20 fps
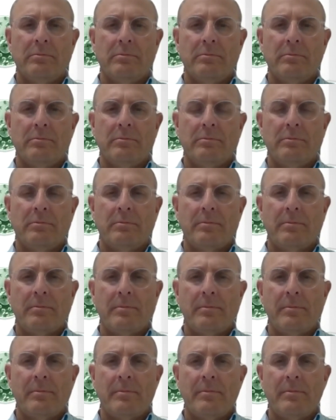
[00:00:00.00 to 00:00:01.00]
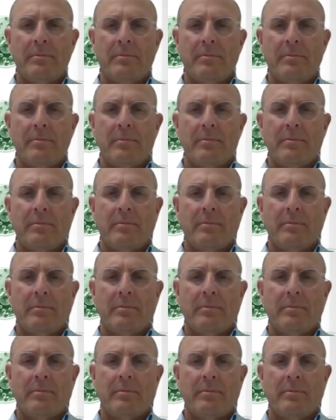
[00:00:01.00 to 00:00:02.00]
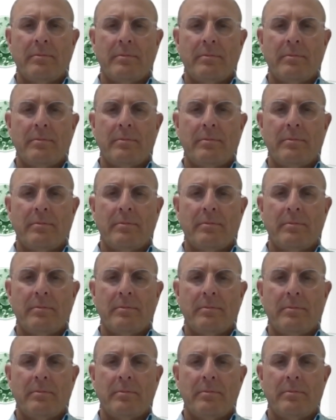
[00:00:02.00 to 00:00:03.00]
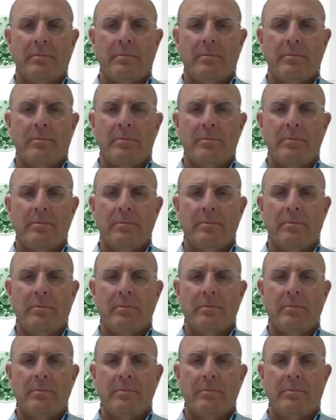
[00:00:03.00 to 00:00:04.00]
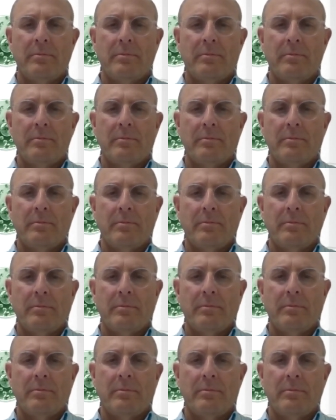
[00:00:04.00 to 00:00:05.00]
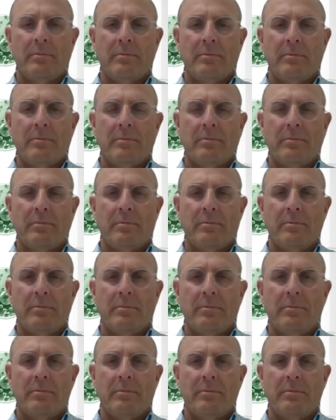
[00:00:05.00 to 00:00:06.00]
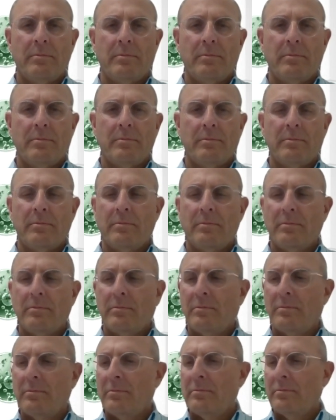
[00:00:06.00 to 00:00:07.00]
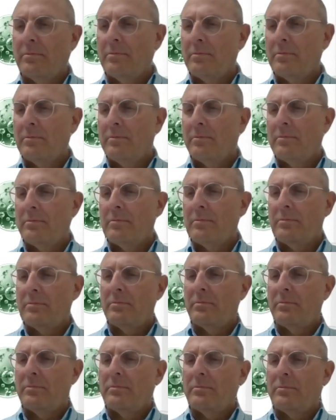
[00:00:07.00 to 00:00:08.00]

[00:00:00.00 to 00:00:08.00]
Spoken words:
No words are spoken by the person on screen.